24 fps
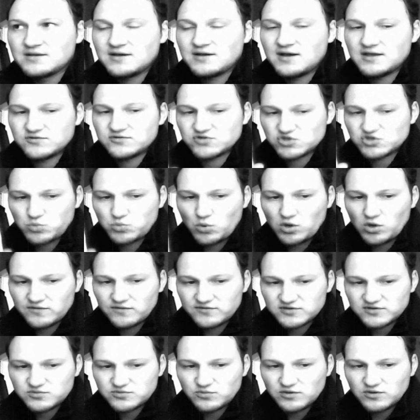and there's just one of
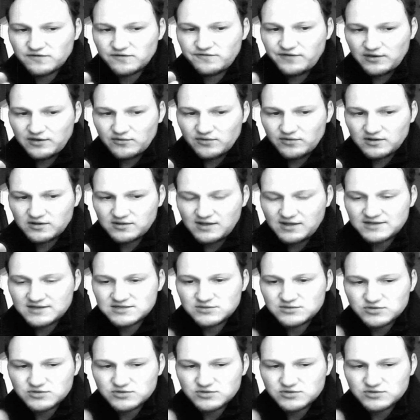us with the finger on the glass,